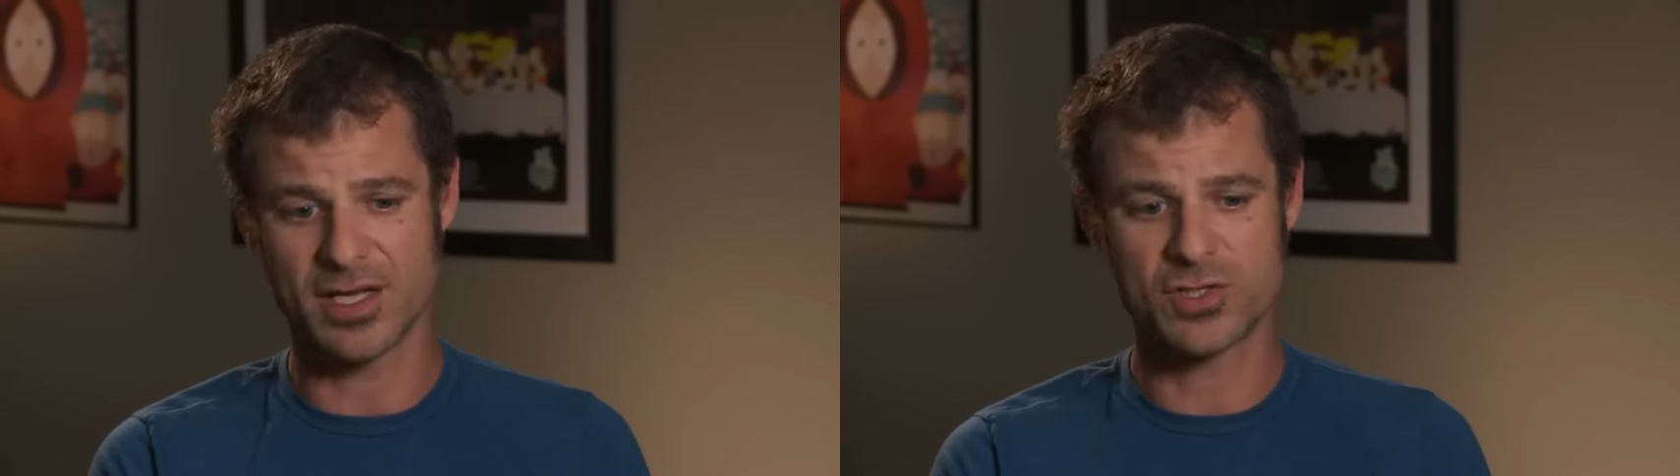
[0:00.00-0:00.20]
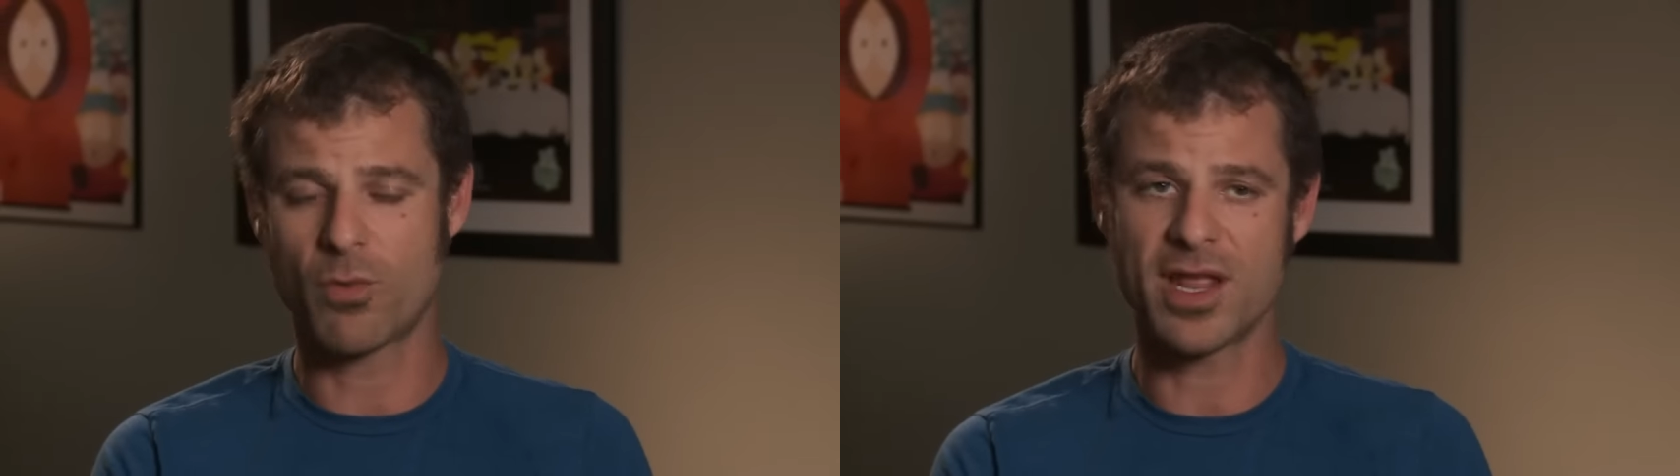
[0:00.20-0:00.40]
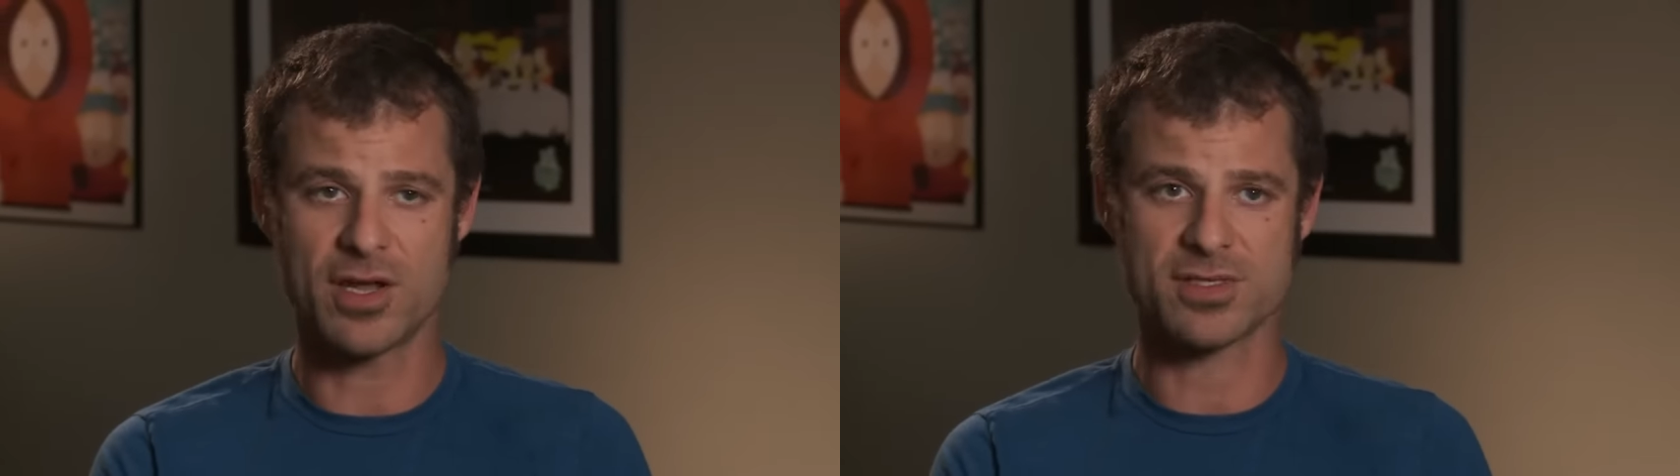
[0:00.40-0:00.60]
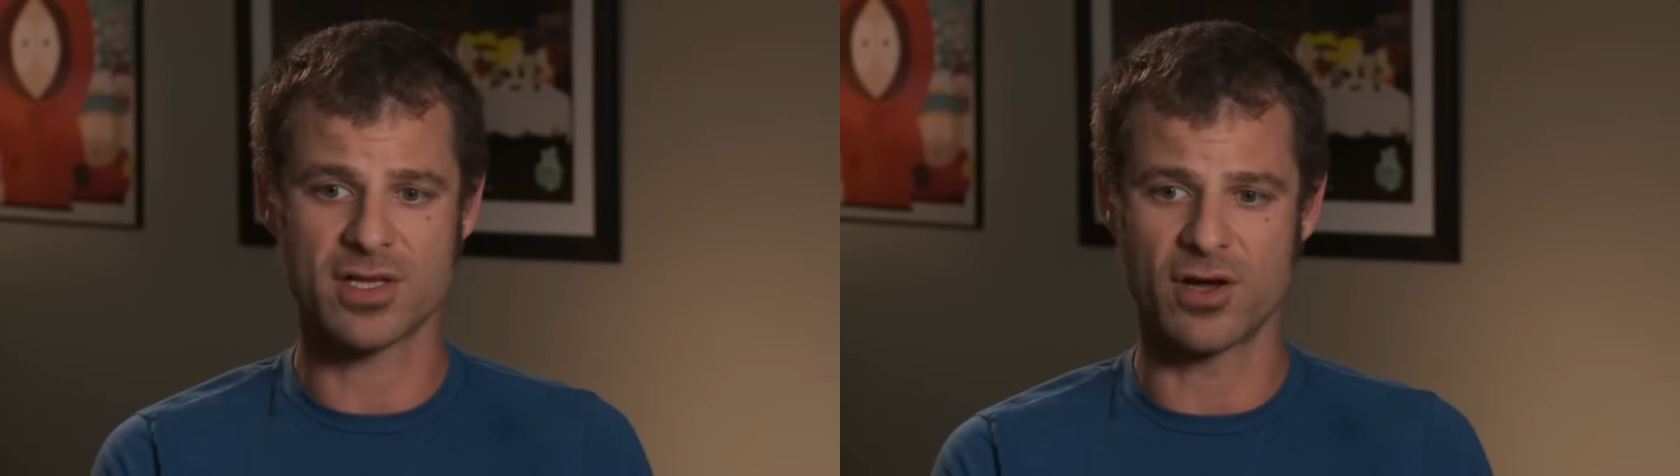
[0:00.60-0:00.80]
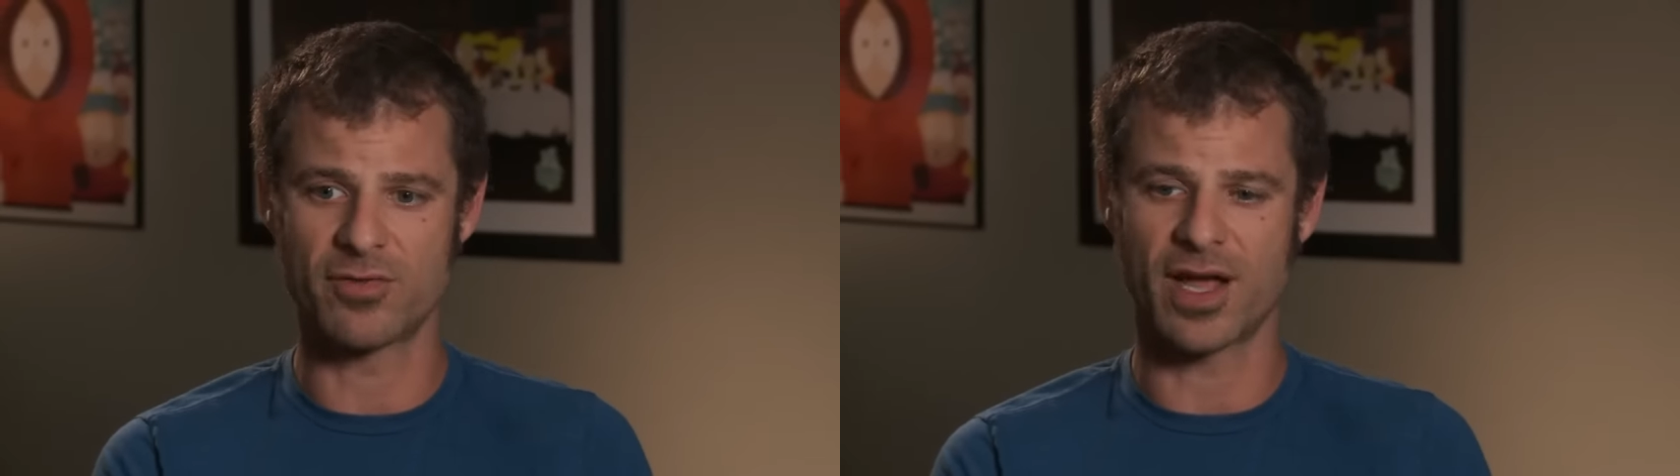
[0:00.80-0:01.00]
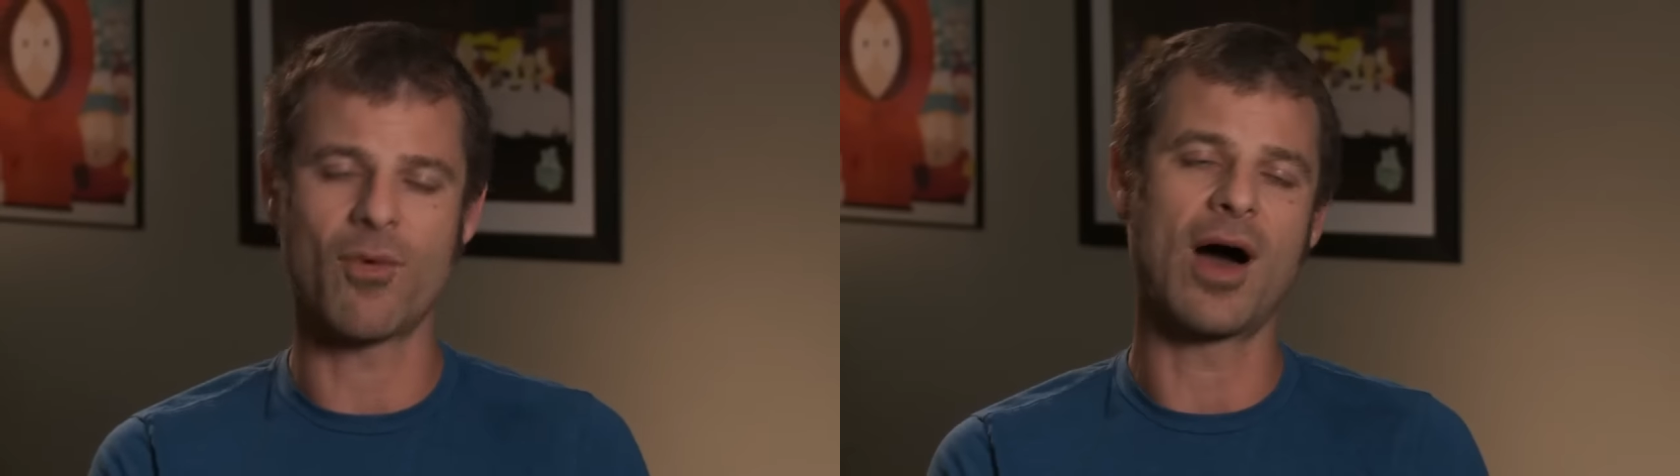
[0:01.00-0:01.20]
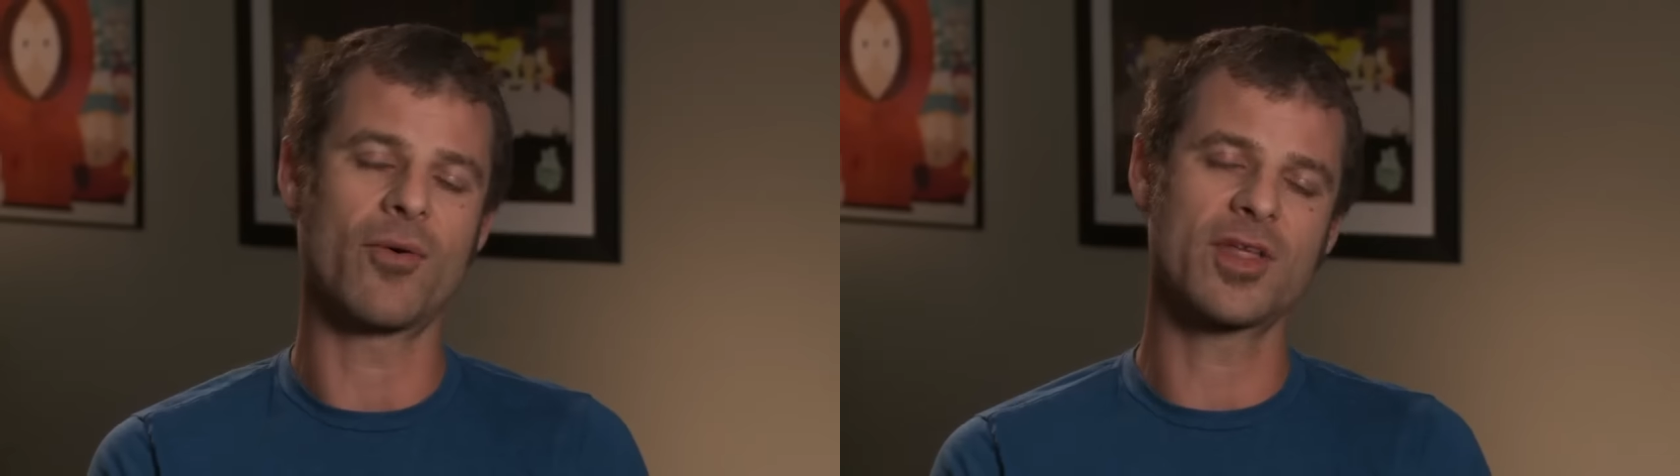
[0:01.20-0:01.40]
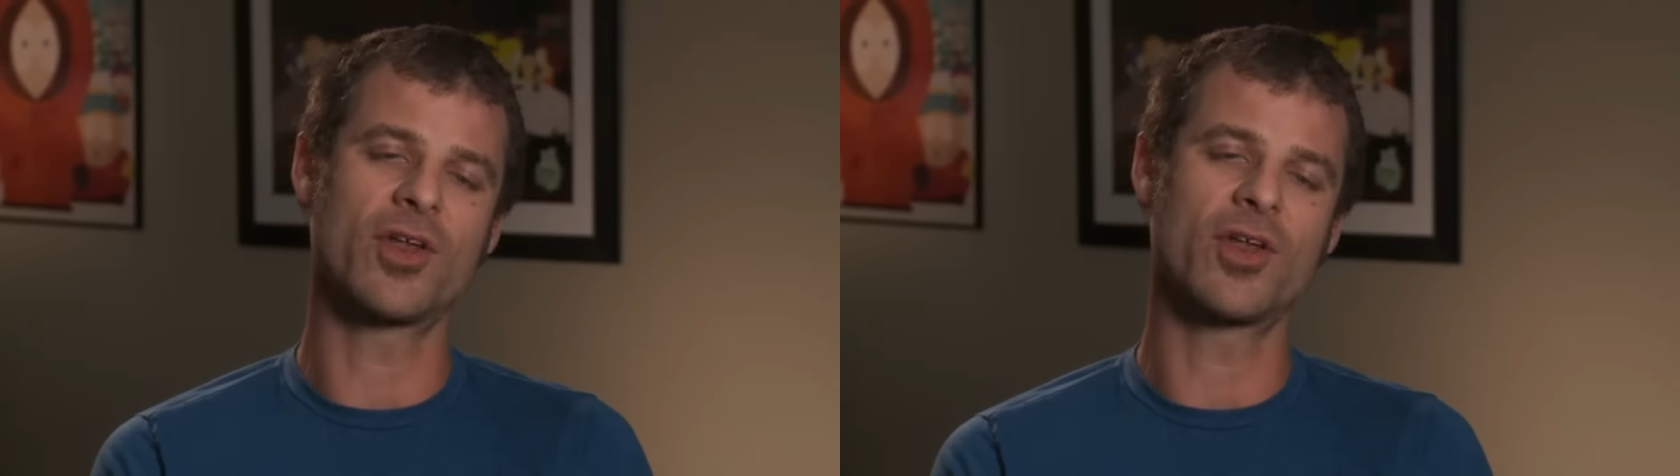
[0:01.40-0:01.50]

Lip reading: 20 years ago, wow,